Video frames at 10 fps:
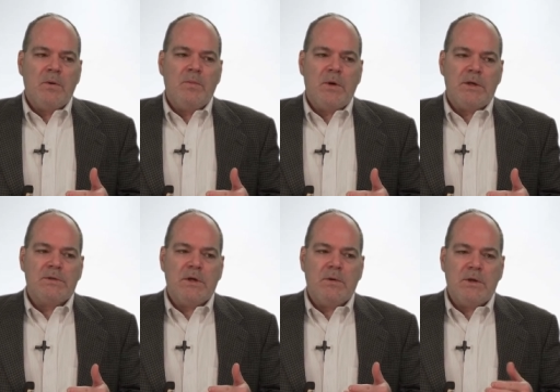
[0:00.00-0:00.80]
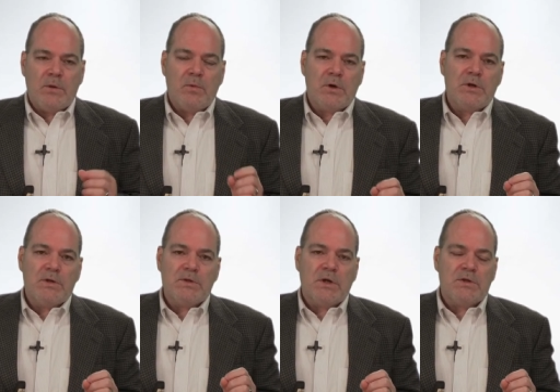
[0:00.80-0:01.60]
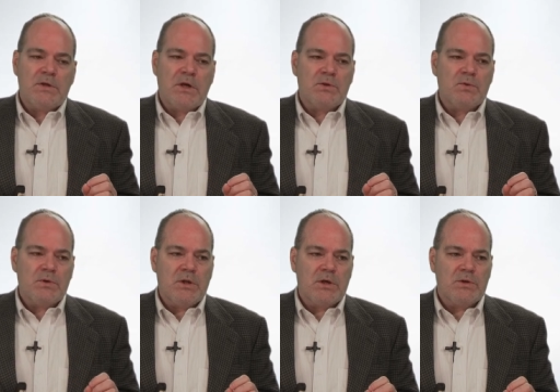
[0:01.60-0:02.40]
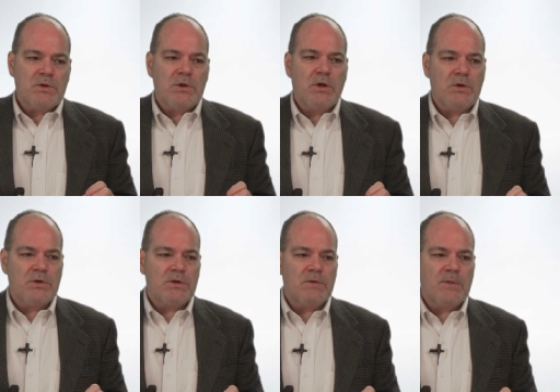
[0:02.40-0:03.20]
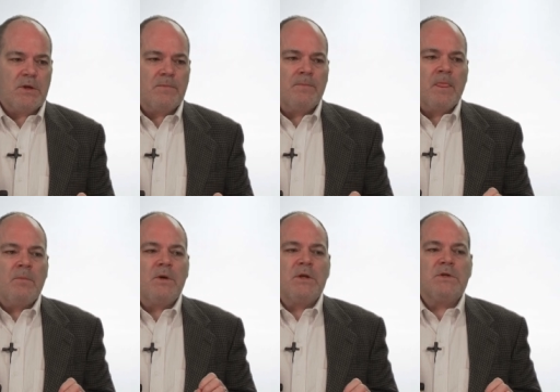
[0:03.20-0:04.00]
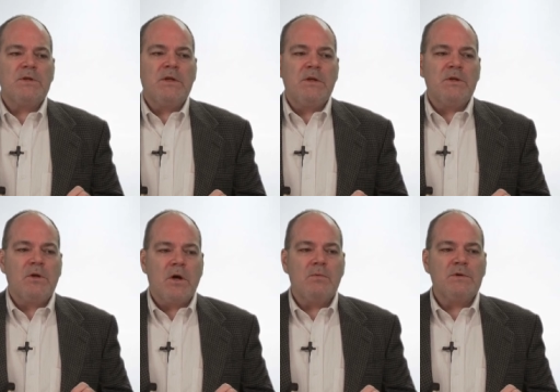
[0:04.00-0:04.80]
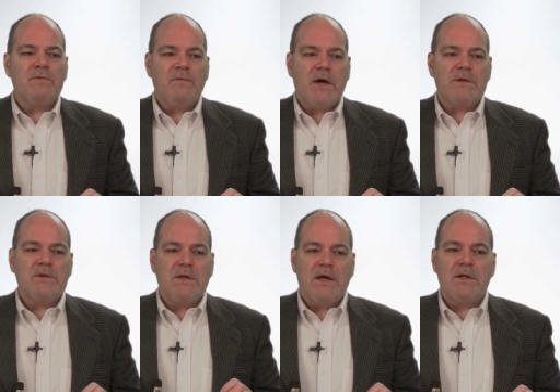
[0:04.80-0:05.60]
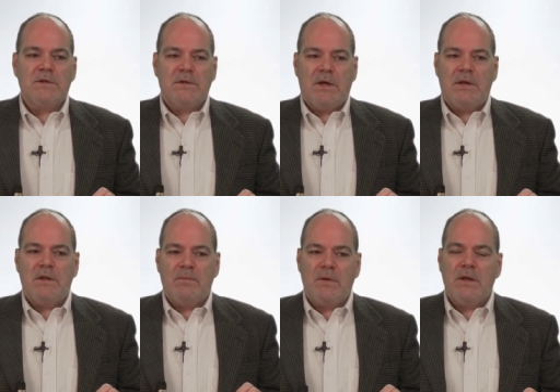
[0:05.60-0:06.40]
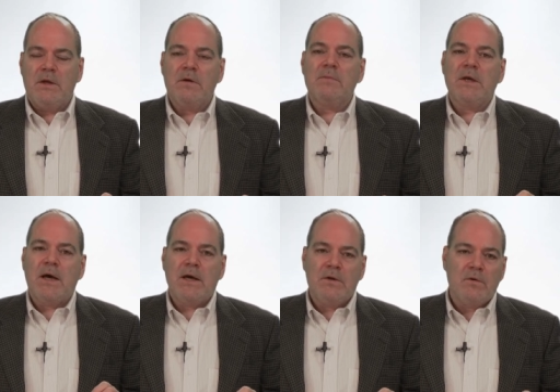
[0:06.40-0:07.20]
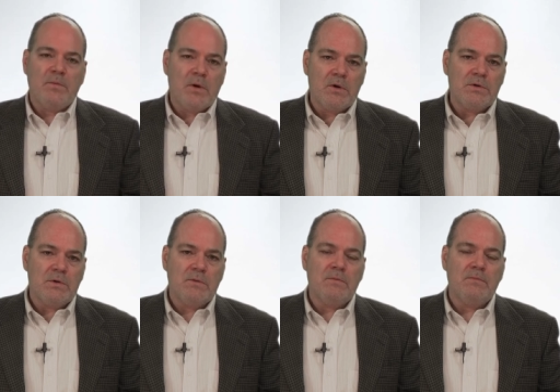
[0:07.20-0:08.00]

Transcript: But uh, yeah, we're going to discuss natural selection here in just a minute. But it's Darwin's vast data set that made him the ideal person